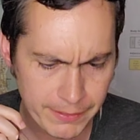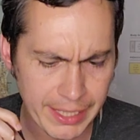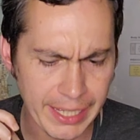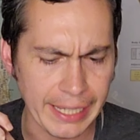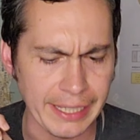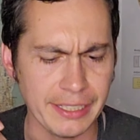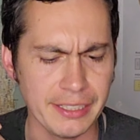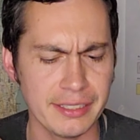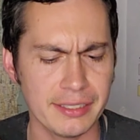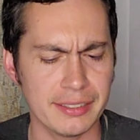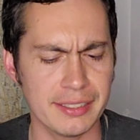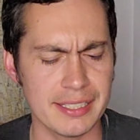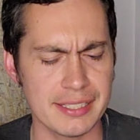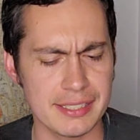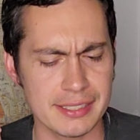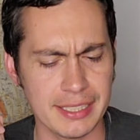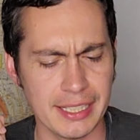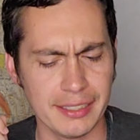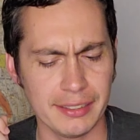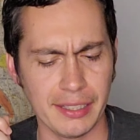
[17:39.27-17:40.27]
A
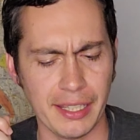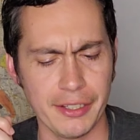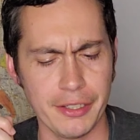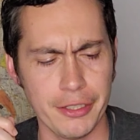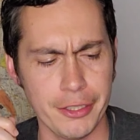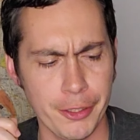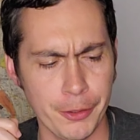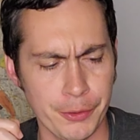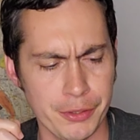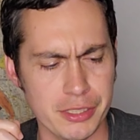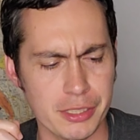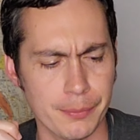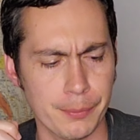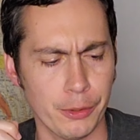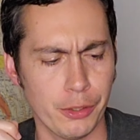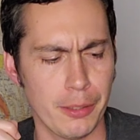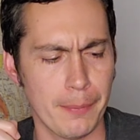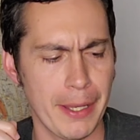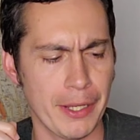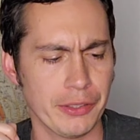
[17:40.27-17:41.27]
distinct and
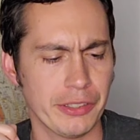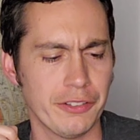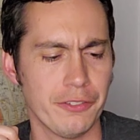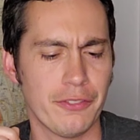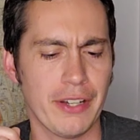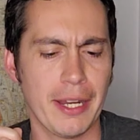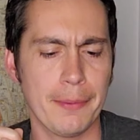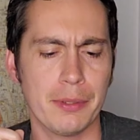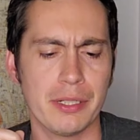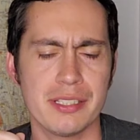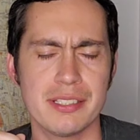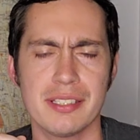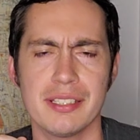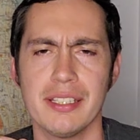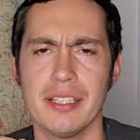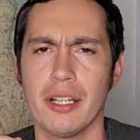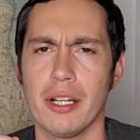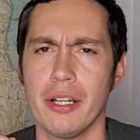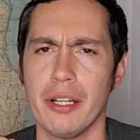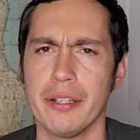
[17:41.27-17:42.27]
noticeable amount of
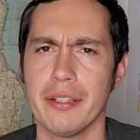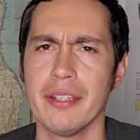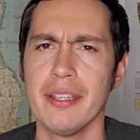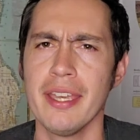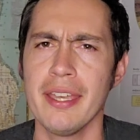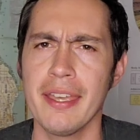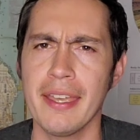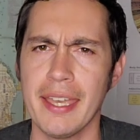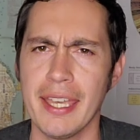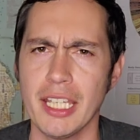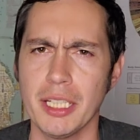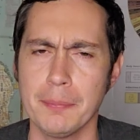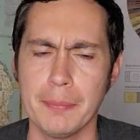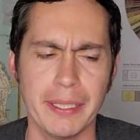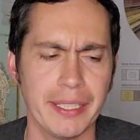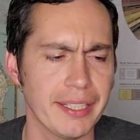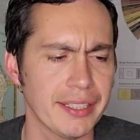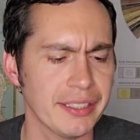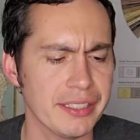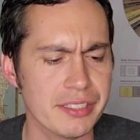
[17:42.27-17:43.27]
vibrancy on
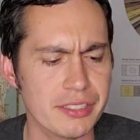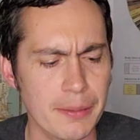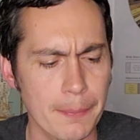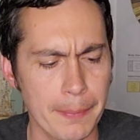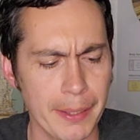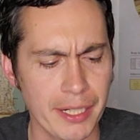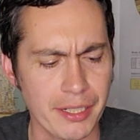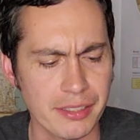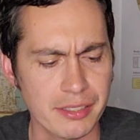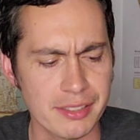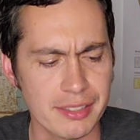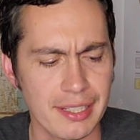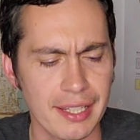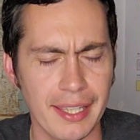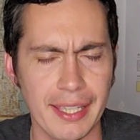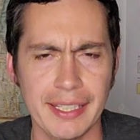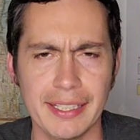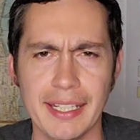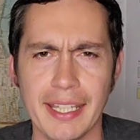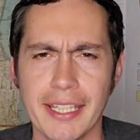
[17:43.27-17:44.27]
8B, at least compared to
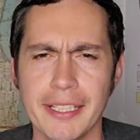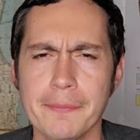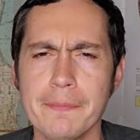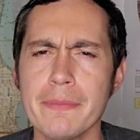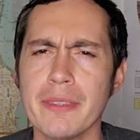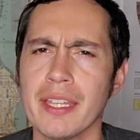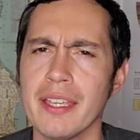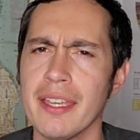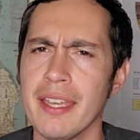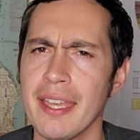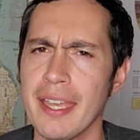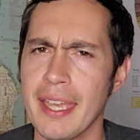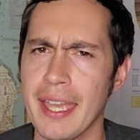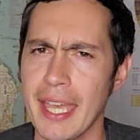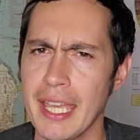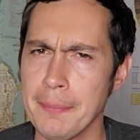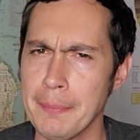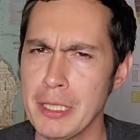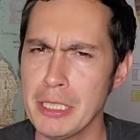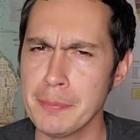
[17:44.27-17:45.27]
8A.
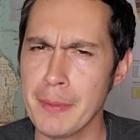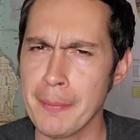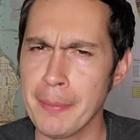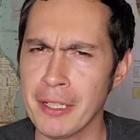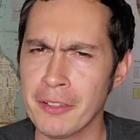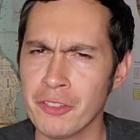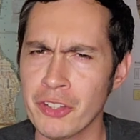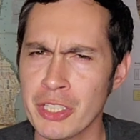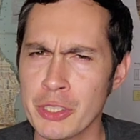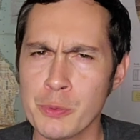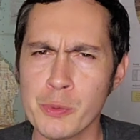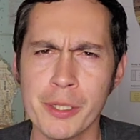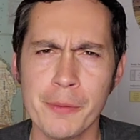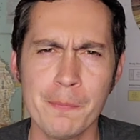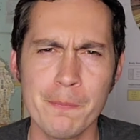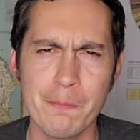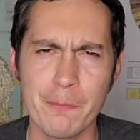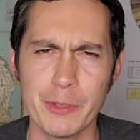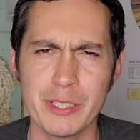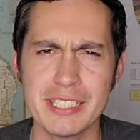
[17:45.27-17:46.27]
8B is my pick for this one.
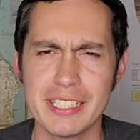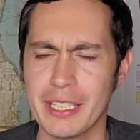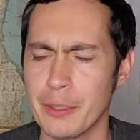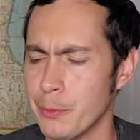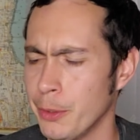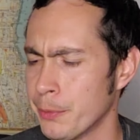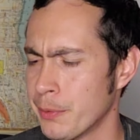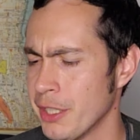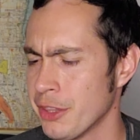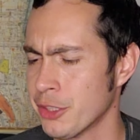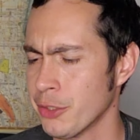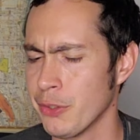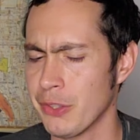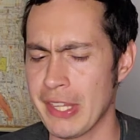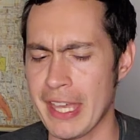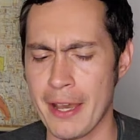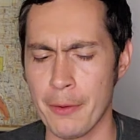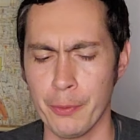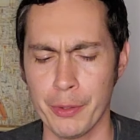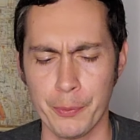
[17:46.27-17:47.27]
Once again, we'll run through
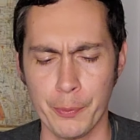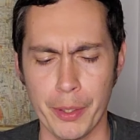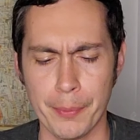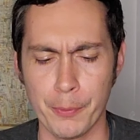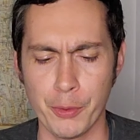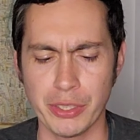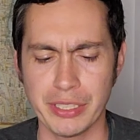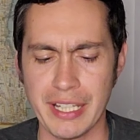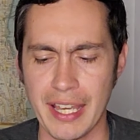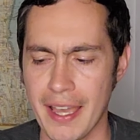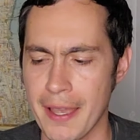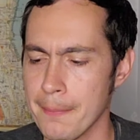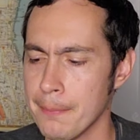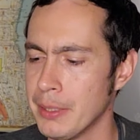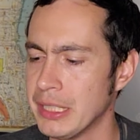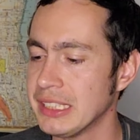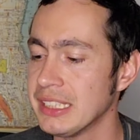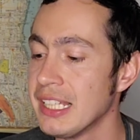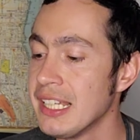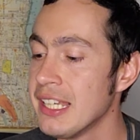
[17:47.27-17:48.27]
that one one more time,
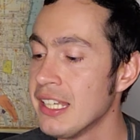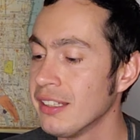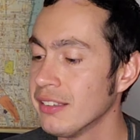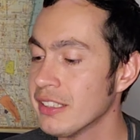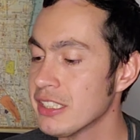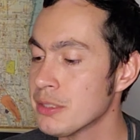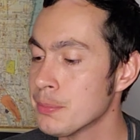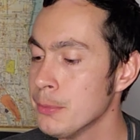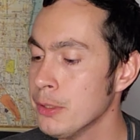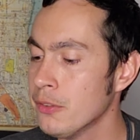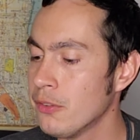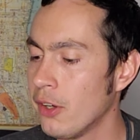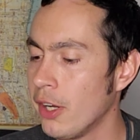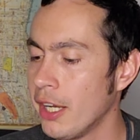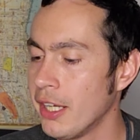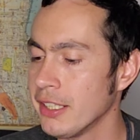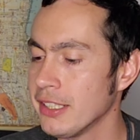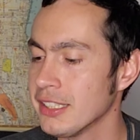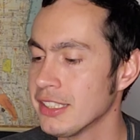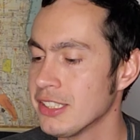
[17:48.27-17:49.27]
but let's move
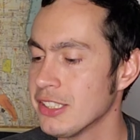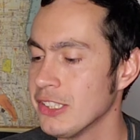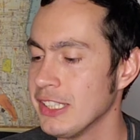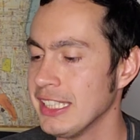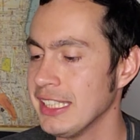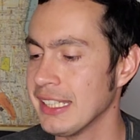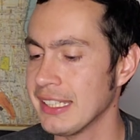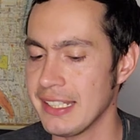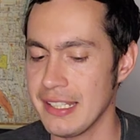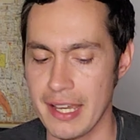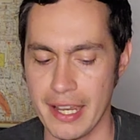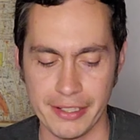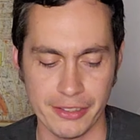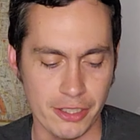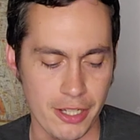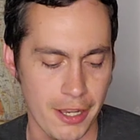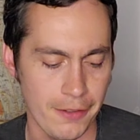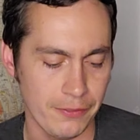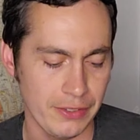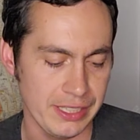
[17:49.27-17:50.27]
on to the nine
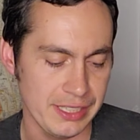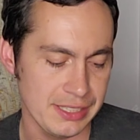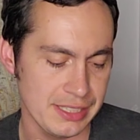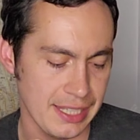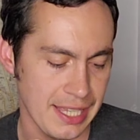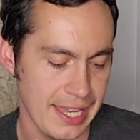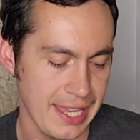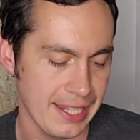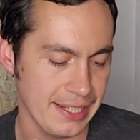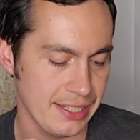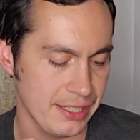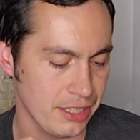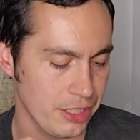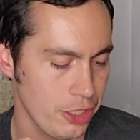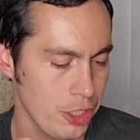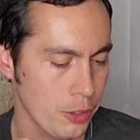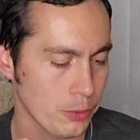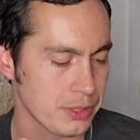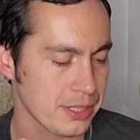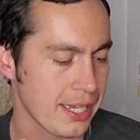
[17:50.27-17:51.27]
coffees. And the
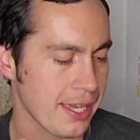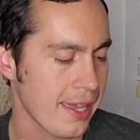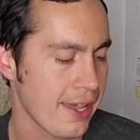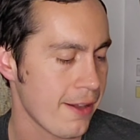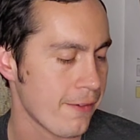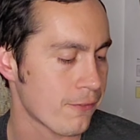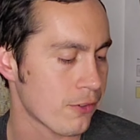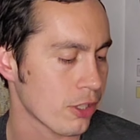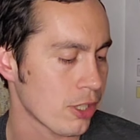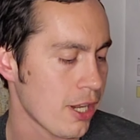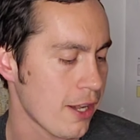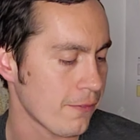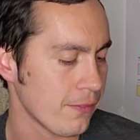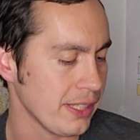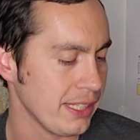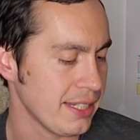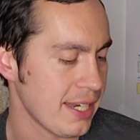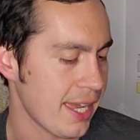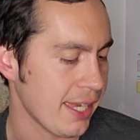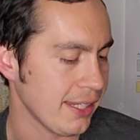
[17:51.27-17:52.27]
notes I have for
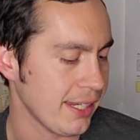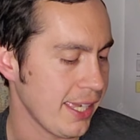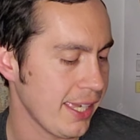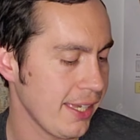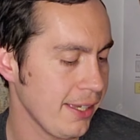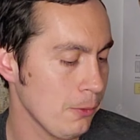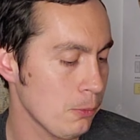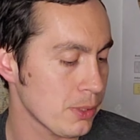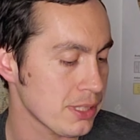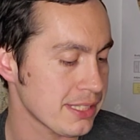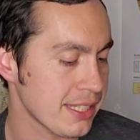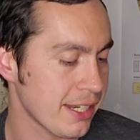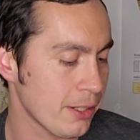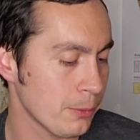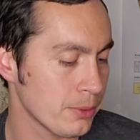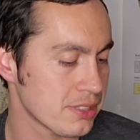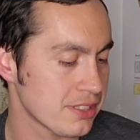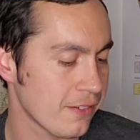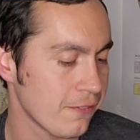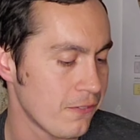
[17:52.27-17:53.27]
coffee 9A was that it
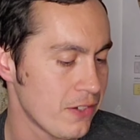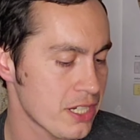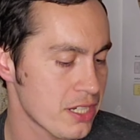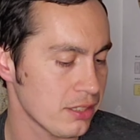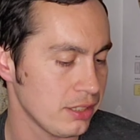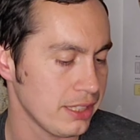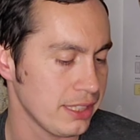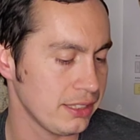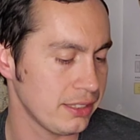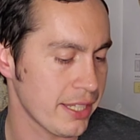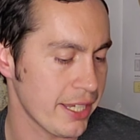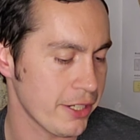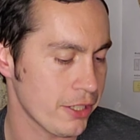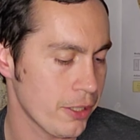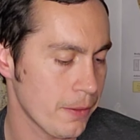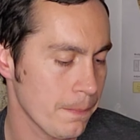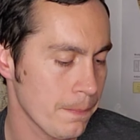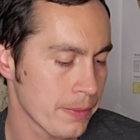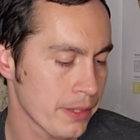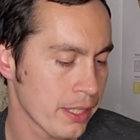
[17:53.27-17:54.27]
was visually
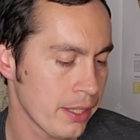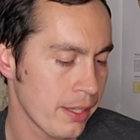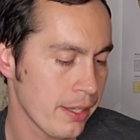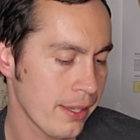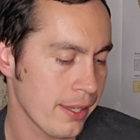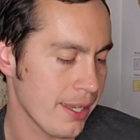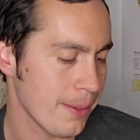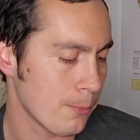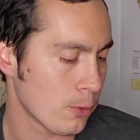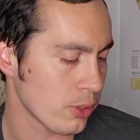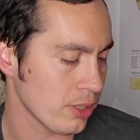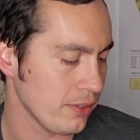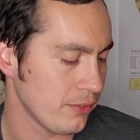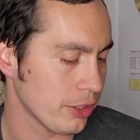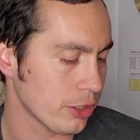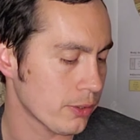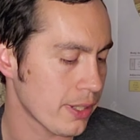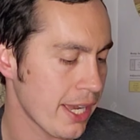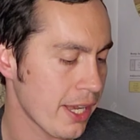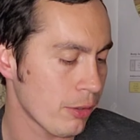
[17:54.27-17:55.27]
lighter, a more
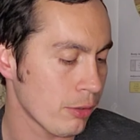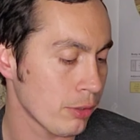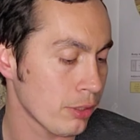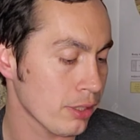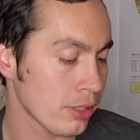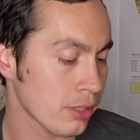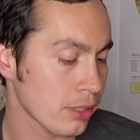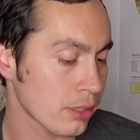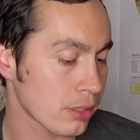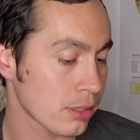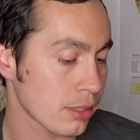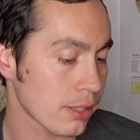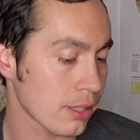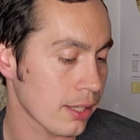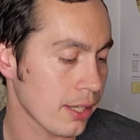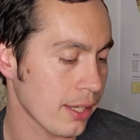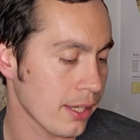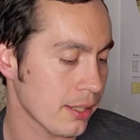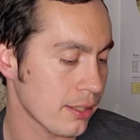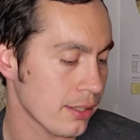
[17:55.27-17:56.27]
even ground,
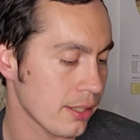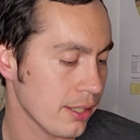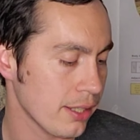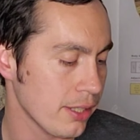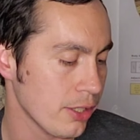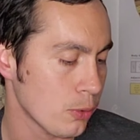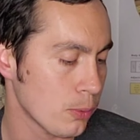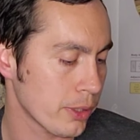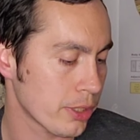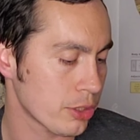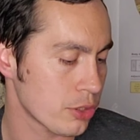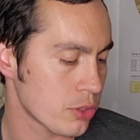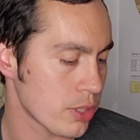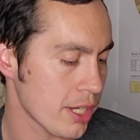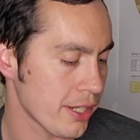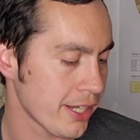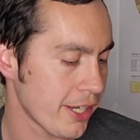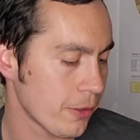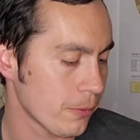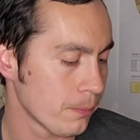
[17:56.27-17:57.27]
and a quicker
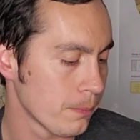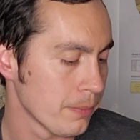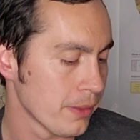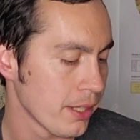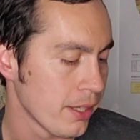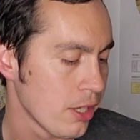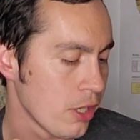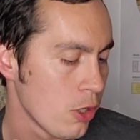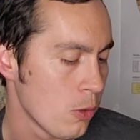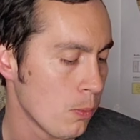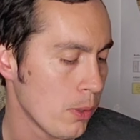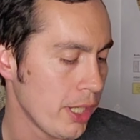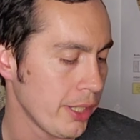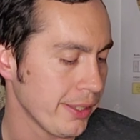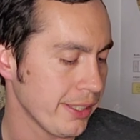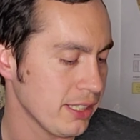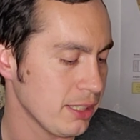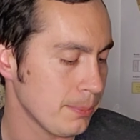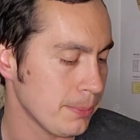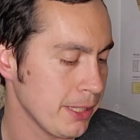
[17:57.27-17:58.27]
drawdown, while
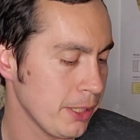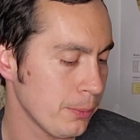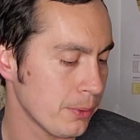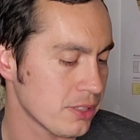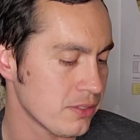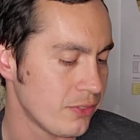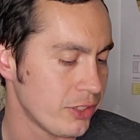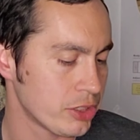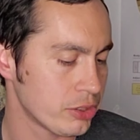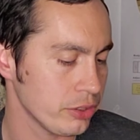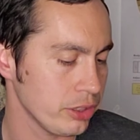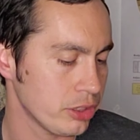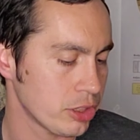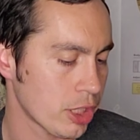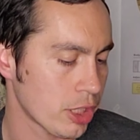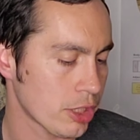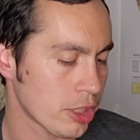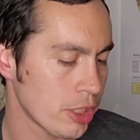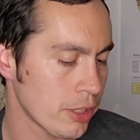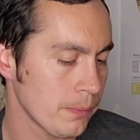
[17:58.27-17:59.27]
8B was visually
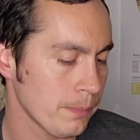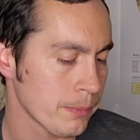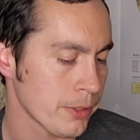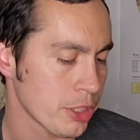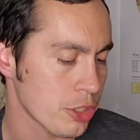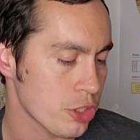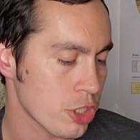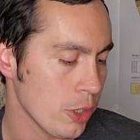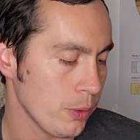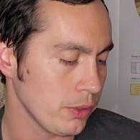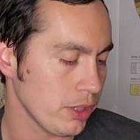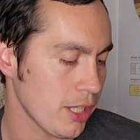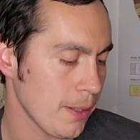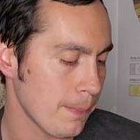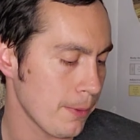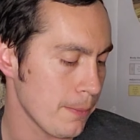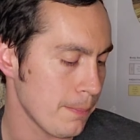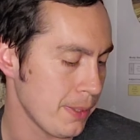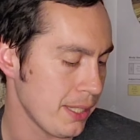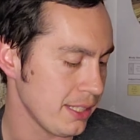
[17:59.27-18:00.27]
darker, choked up
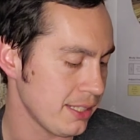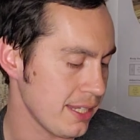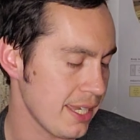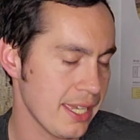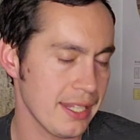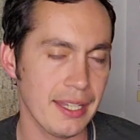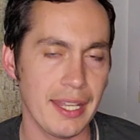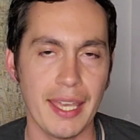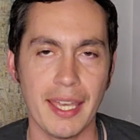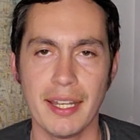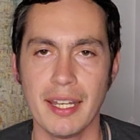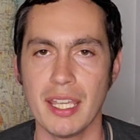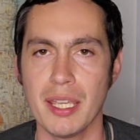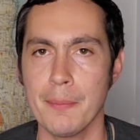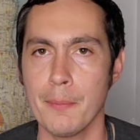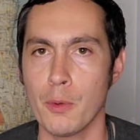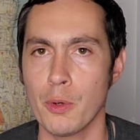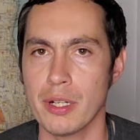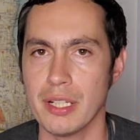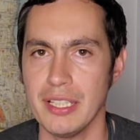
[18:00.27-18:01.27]
a bit, and had a
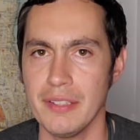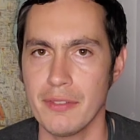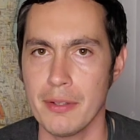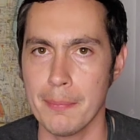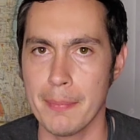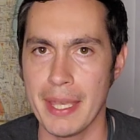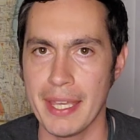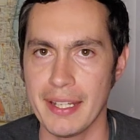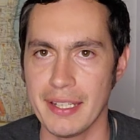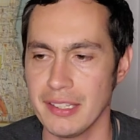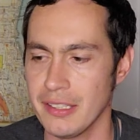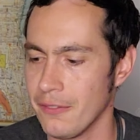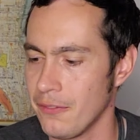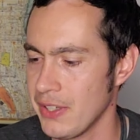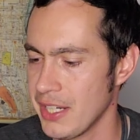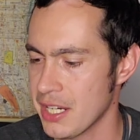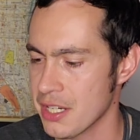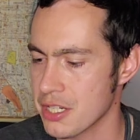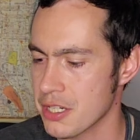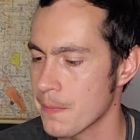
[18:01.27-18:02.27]
more even bed in the
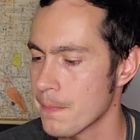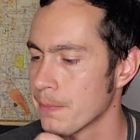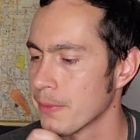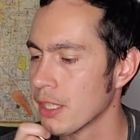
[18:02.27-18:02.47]
finish.